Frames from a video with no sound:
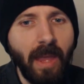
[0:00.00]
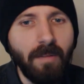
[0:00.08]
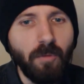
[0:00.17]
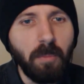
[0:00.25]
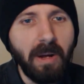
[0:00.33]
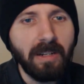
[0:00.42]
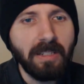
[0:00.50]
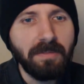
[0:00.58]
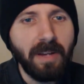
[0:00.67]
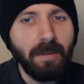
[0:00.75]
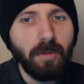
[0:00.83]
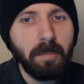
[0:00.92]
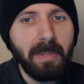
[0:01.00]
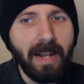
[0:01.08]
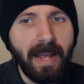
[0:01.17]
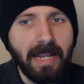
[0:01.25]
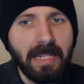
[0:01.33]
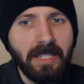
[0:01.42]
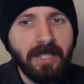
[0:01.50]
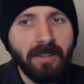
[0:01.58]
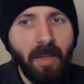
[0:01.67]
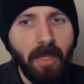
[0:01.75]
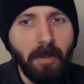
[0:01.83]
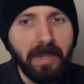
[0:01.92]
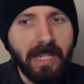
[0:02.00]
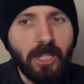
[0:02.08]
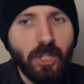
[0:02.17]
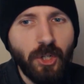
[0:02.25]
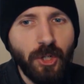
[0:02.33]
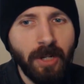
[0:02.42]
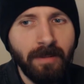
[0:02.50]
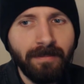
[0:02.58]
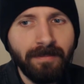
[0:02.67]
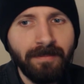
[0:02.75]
Everybody's favorite place, the beach.